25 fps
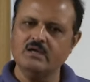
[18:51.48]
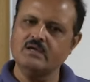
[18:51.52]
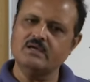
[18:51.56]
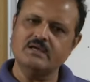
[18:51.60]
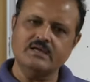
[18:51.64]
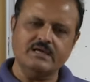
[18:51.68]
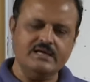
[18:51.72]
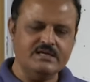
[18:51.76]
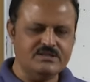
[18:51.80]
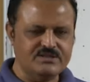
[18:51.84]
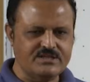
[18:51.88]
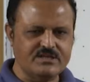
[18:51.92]

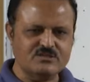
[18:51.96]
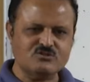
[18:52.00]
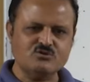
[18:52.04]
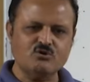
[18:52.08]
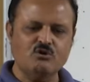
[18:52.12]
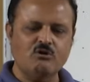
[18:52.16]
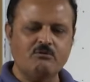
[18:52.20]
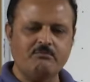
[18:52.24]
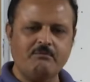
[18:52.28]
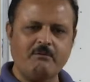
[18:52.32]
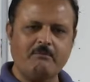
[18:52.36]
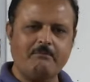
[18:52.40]
in the
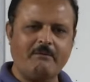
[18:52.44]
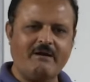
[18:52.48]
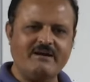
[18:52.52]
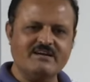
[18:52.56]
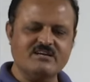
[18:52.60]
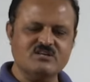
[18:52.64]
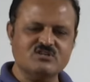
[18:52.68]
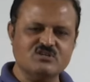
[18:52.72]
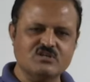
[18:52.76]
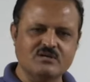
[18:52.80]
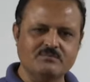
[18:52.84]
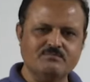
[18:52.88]
sole
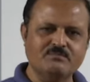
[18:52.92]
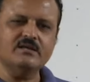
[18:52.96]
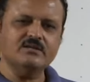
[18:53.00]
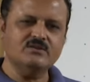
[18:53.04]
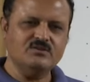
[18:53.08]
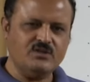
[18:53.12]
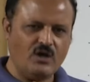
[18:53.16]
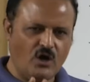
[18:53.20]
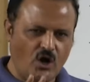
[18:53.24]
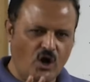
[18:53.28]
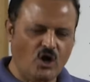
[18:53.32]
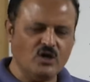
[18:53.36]
proprietorship,
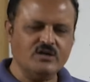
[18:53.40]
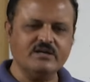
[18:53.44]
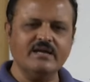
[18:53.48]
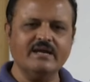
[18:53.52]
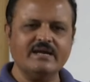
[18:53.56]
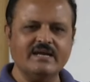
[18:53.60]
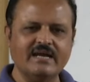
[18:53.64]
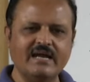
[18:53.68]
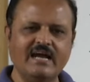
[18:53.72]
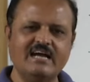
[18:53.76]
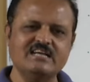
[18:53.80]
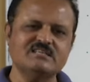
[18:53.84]
the
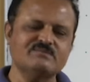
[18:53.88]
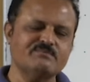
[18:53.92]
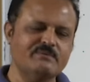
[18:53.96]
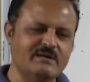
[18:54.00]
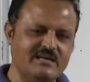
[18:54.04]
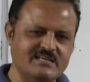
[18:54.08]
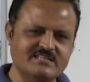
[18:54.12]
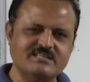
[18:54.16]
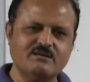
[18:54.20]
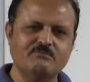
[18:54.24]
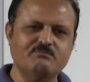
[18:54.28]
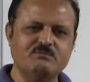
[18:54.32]
owner as well
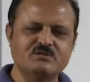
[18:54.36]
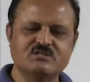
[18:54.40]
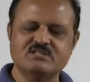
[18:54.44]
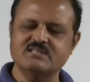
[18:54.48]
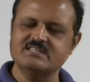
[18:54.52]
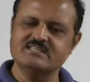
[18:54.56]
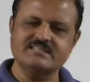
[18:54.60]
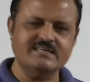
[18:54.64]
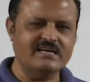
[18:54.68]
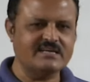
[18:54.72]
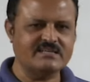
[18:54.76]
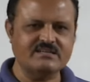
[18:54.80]
as the
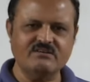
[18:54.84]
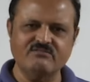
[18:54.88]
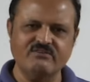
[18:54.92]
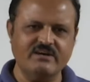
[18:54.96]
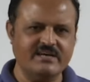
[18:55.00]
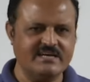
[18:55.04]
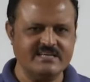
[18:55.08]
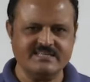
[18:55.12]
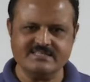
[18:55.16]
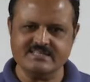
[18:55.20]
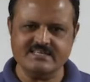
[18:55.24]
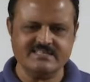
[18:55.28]
business are the one
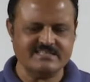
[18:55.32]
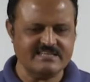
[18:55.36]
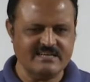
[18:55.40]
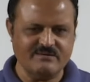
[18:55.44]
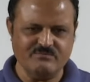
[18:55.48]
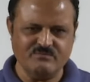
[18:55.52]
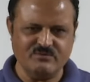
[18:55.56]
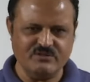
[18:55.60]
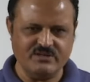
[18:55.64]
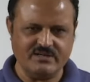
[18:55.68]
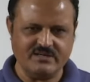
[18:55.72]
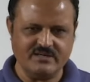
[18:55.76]
as the same
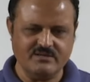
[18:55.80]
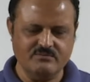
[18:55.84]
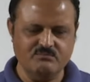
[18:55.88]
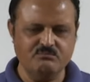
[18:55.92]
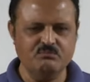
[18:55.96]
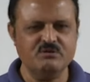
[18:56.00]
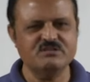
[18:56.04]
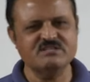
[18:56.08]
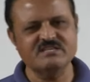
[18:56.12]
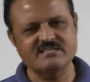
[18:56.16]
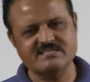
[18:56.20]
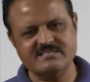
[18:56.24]
thing.
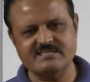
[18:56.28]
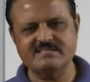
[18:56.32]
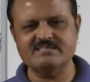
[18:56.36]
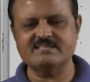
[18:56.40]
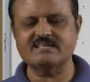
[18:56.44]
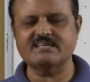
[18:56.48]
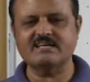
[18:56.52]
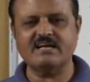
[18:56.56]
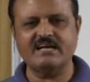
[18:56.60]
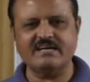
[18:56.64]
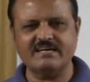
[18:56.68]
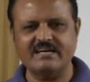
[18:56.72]
Business is
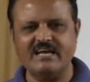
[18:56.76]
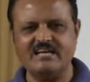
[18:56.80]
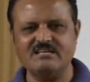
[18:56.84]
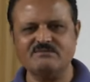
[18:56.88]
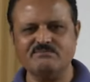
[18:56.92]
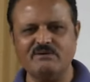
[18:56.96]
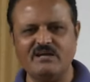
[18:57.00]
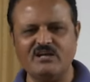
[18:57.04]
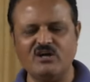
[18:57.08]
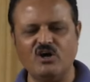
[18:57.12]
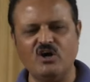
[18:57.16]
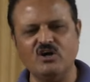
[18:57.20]
recognized
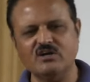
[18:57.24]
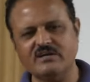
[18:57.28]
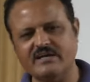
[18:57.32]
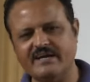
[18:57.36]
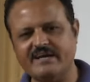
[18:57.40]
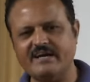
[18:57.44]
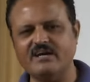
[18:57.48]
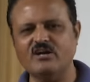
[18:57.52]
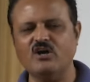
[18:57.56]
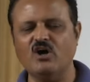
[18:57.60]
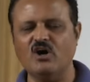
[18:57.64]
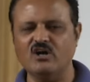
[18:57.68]
by owner
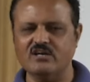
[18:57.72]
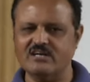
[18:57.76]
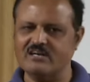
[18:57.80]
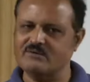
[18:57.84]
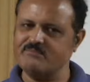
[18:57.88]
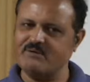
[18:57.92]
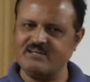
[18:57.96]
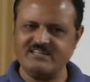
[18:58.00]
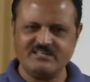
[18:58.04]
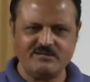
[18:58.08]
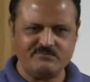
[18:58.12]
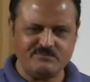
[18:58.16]
and owner
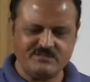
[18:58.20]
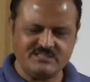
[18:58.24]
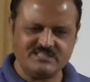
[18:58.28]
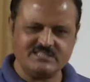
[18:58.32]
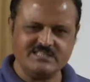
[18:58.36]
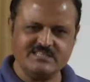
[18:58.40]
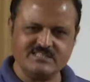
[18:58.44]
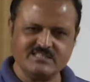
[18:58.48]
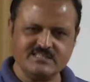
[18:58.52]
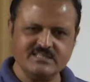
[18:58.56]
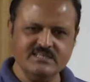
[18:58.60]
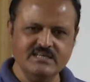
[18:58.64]
by the
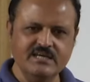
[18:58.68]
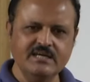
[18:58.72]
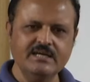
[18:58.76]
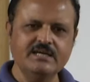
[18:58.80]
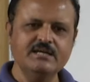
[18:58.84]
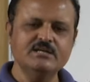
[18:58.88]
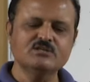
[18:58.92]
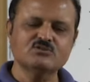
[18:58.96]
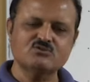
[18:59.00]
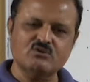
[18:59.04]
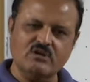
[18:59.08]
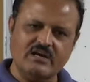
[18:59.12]
business.
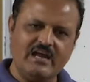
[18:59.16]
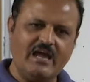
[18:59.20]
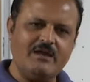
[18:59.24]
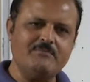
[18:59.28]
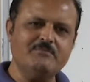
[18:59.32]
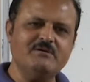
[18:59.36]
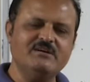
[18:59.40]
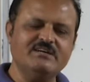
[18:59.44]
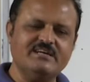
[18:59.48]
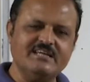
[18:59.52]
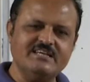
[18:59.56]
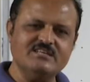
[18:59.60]
So,
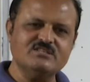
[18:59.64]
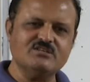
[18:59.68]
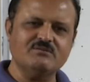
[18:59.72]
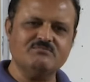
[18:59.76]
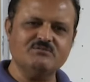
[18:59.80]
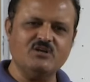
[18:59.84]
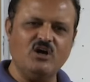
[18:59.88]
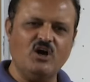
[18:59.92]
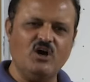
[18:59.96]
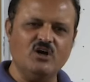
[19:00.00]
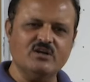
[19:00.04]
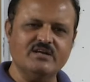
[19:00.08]
liabilities of
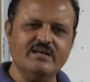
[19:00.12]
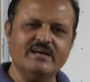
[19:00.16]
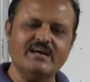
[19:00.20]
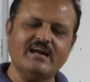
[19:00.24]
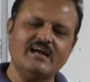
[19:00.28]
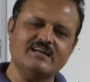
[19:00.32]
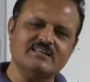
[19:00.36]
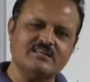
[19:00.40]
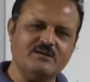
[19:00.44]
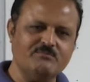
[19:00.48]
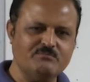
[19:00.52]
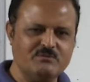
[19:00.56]
the owner are
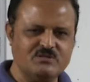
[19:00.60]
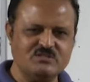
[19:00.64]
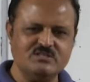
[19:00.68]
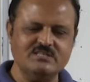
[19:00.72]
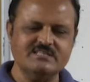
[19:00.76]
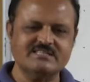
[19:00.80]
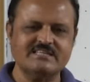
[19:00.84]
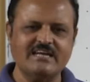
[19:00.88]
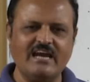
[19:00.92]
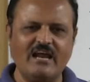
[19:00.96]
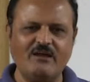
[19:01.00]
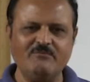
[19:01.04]
the
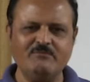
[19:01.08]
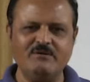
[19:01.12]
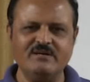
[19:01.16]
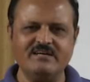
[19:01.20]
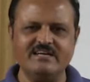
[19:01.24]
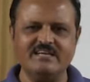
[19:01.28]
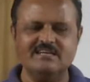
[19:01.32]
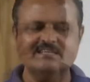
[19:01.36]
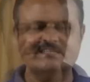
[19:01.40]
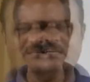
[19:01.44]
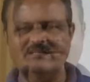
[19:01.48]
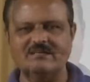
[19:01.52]
business
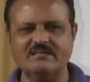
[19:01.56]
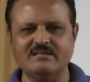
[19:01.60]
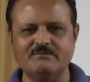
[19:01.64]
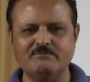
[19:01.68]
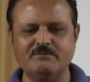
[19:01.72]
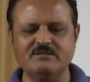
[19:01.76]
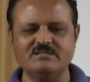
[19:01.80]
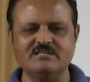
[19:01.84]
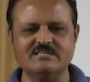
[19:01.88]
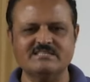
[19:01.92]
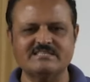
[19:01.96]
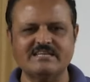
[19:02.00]
liabilities and the
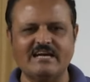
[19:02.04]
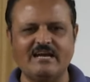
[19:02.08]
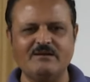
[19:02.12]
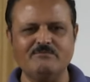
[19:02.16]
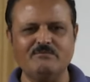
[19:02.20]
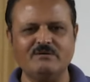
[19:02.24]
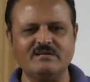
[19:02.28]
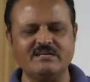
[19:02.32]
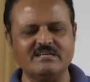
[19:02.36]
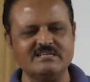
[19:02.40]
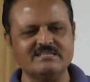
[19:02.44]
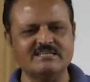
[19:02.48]
business
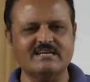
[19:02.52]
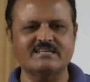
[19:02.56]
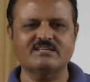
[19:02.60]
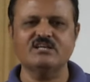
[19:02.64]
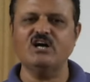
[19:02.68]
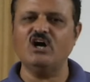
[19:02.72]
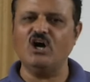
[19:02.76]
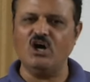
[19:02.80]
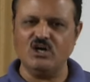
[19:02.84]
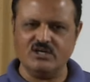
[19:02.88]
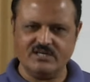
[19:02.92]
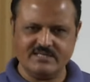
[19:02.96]
liabilities are the
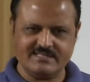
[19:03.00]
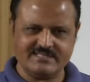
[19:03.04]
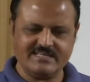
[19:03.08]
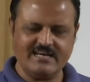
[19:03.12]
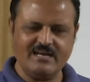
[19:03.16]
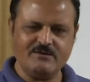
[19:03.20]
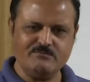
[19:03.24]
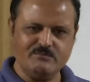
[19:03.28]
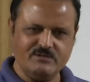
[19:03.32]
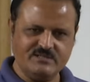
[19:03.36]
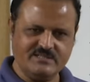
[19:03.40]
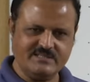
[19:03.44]
owner's
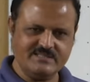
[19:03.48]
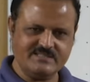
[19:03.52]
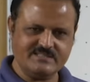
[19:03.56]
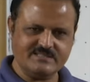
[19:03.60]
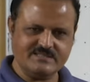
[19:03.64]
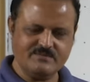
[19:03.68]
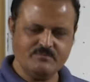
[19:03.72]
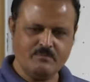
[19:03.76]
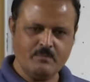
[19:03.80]
liabilities.